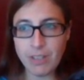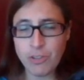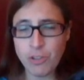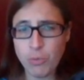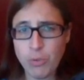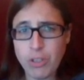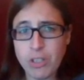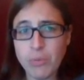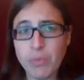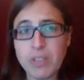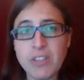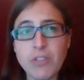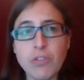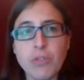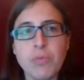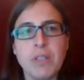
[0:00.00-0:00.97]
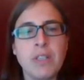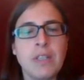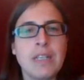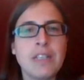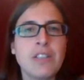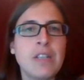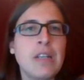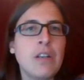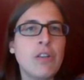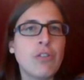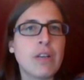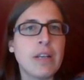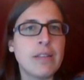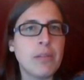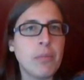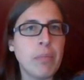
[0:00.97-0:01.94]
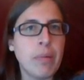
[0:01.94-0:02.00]
So what can we do? We can actually look
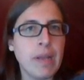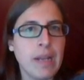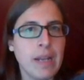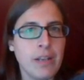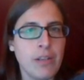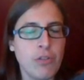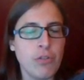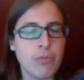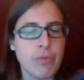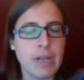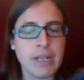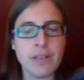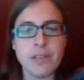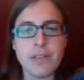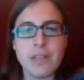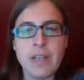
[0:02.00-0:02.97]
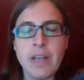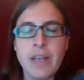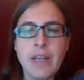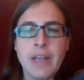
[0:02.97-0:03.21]
at the paleo record.